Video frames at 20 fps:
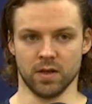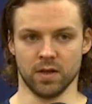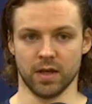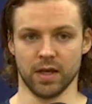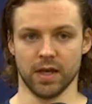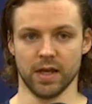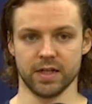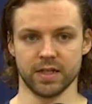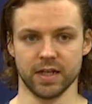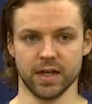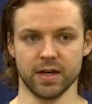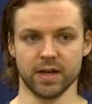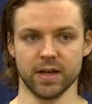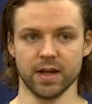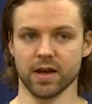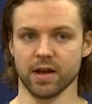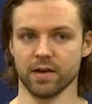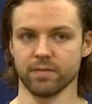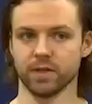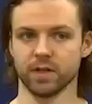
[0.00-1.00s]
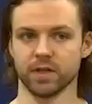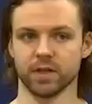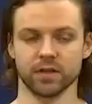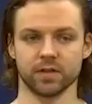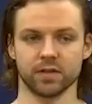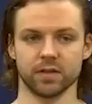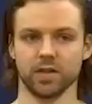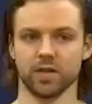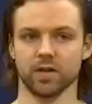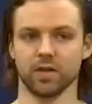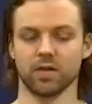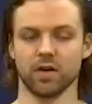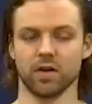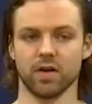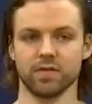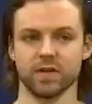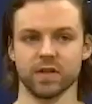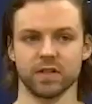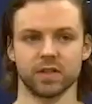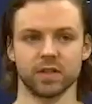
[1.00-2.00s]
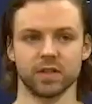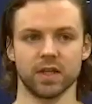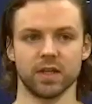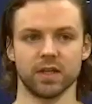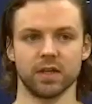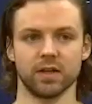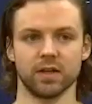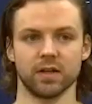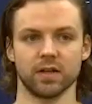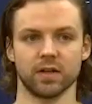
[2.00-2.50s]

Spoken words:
Hey, Ted. Yeah, I mean, you know, obviously